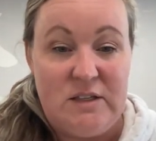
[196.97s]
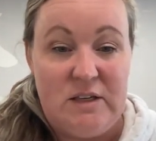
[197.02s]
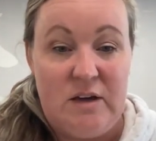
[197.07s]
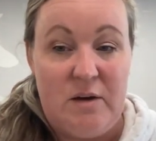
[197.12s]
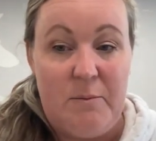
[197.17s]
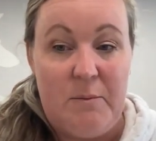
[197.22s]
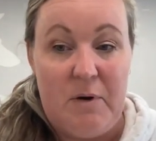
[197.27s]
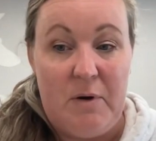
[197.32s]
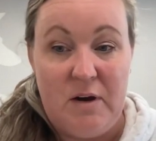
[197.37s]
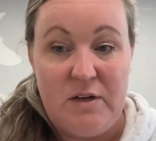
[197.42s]

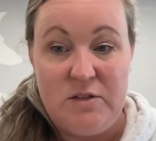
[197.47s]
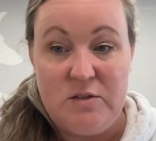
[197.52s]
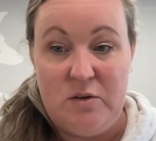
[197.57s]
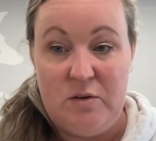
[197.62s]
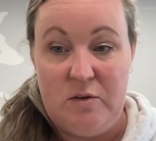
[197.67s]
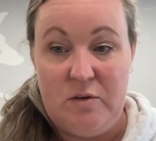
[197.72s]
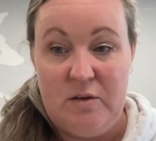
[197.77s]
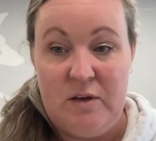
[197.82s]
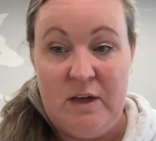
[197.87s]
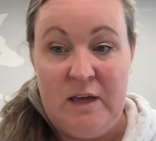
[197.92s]
that my
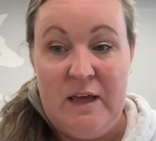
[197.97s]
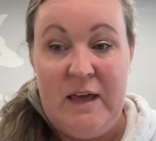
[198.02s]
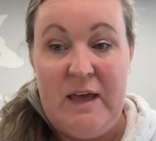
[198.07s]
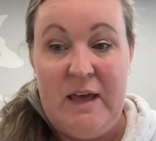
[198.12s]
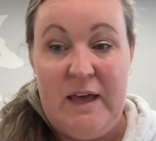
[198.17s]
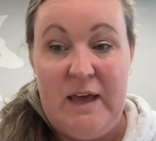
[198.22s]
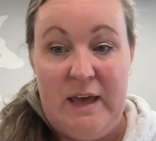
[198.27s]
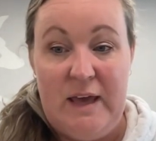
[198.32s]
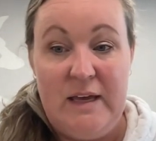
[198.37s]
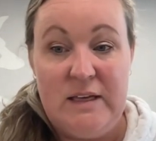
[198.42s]
dog
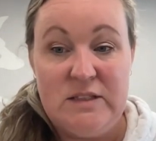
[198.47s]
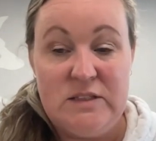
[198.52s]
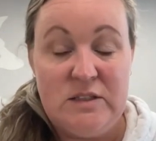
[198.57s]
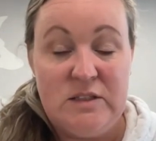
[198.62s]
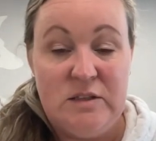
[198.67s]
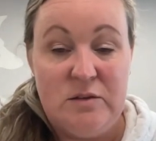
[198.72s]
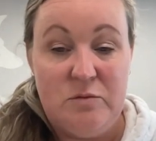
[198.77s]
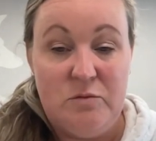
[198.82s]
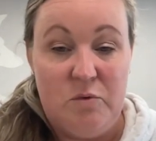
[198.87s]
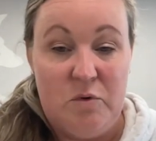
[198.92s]

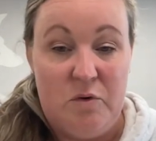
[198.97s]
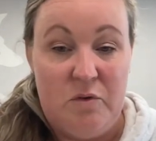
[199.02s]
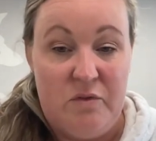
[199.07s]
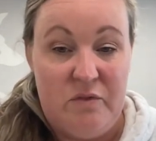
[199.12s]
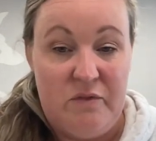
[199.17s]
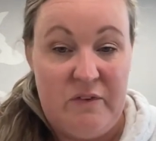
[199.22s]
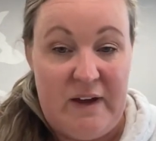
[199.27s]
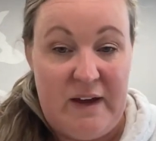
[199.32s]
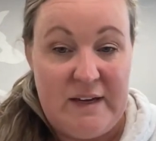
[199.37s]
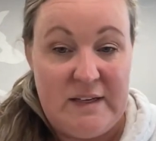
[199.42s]
is raw
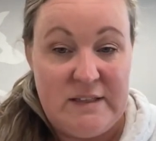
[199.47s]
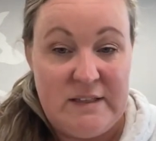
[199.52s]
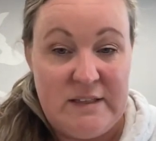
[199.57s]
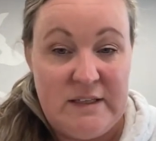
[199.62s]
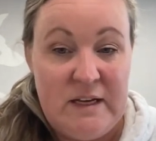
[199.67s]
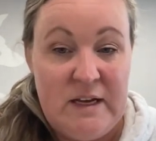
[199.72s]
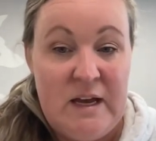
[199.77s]
fed,